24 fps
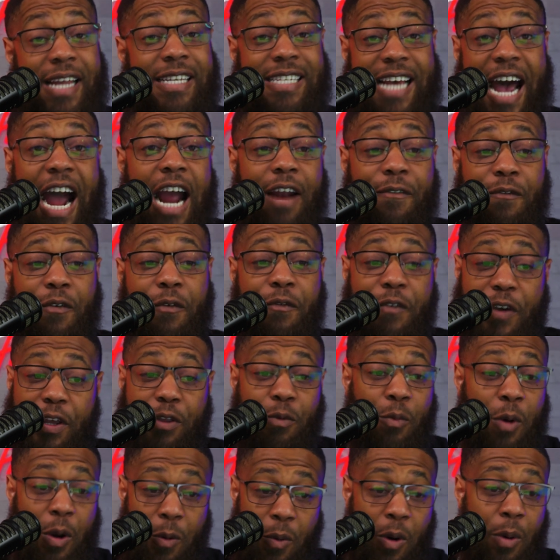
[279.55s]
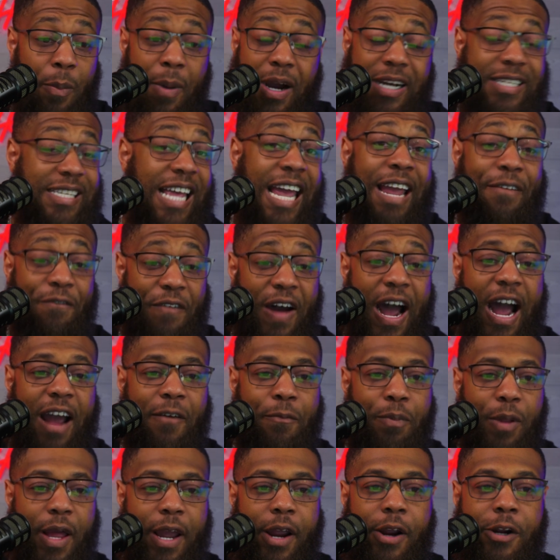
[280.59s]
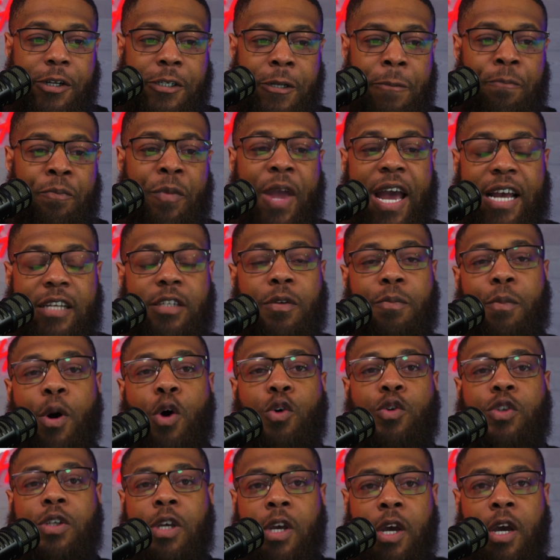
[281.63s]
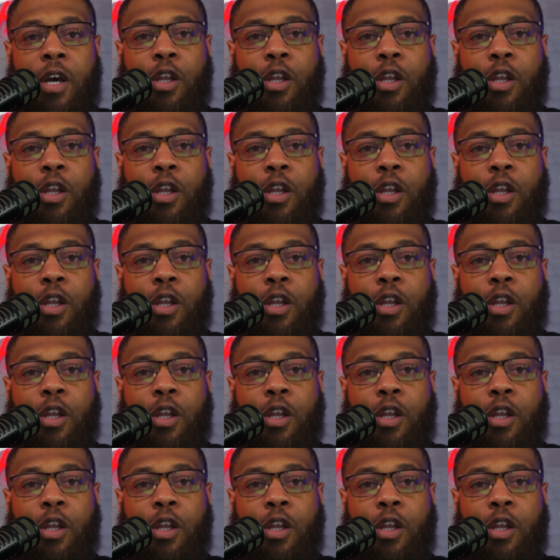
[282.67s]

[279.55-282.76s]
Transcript: tied for fifth amongst like 5 players as the most